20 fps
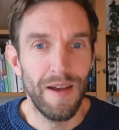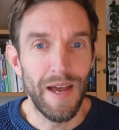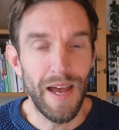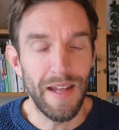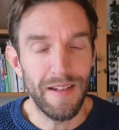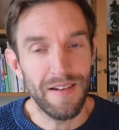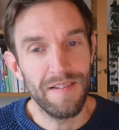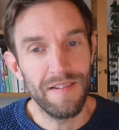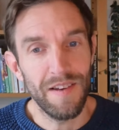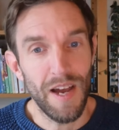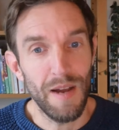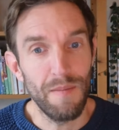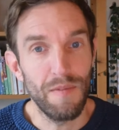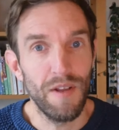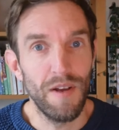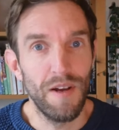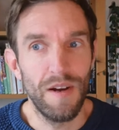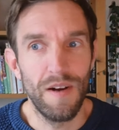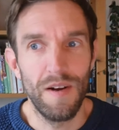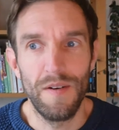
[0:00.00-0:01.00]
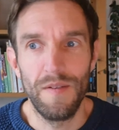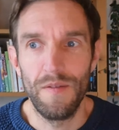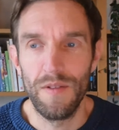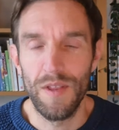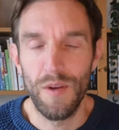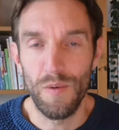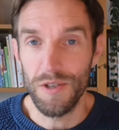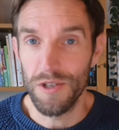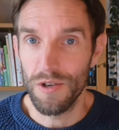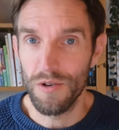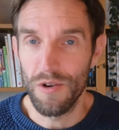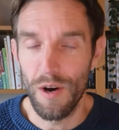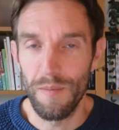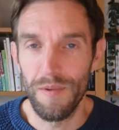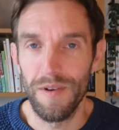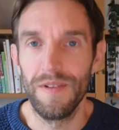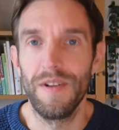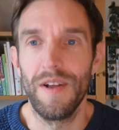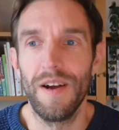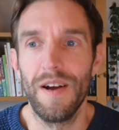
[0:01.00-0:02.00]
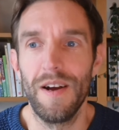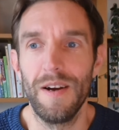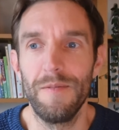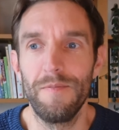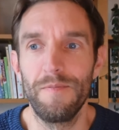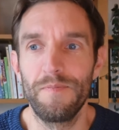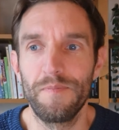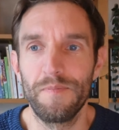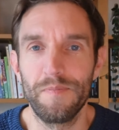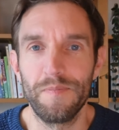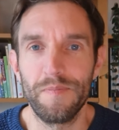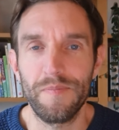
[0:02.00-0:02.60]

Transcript: at the time the there was a common um,